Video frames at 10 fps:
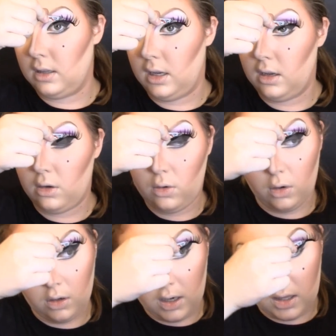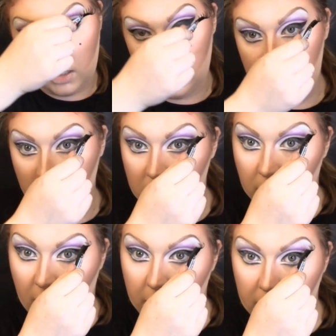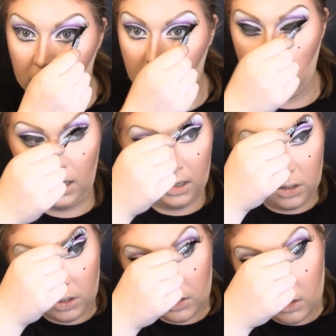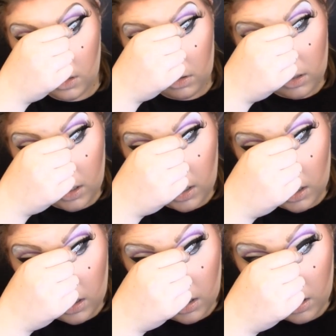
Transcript: on the inner corner and then tilt them up a little bit at the end just so that they